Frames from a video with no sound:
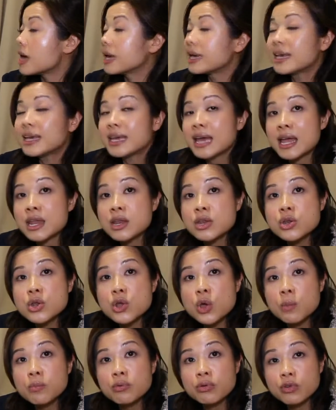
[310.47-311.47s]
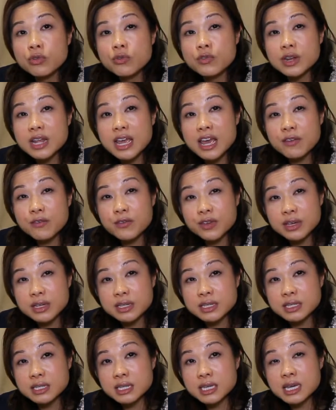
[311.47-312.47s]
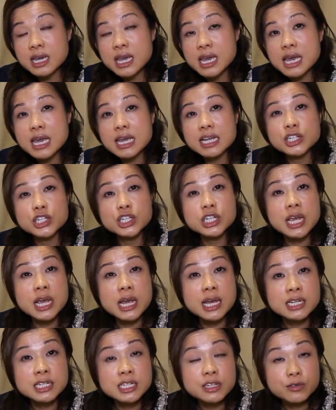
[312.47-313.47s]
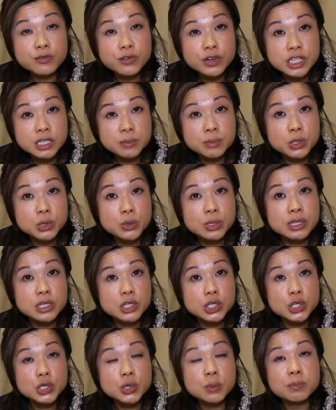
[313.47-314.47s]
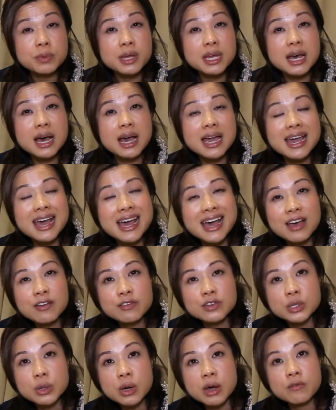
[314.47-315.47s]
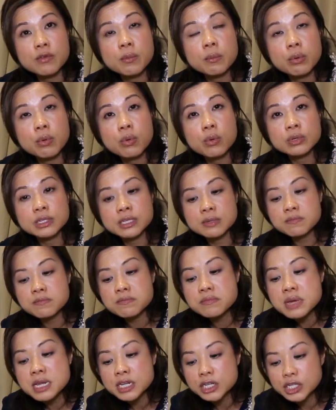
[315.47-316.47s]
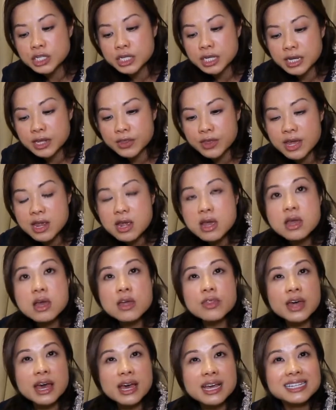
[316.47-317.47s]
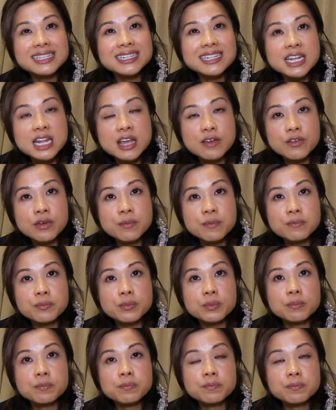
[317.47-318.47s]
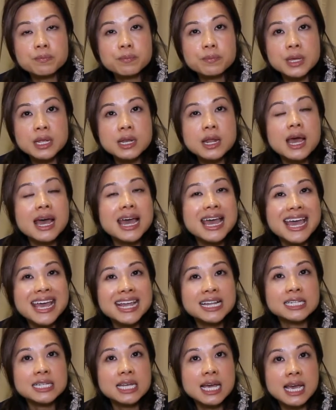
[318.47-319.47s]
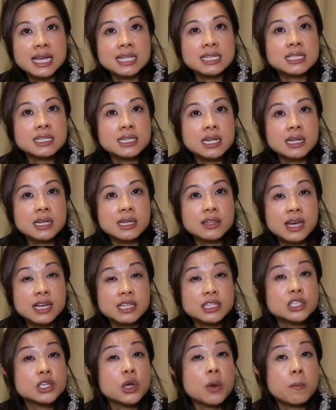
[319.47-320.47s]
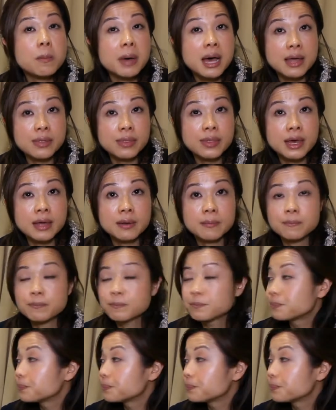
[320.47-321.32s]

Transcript: Again, no proven efficacy uh, difference between the two, but I have to have a pause and mention here that that has never been a head-to-head -head study that's compared that.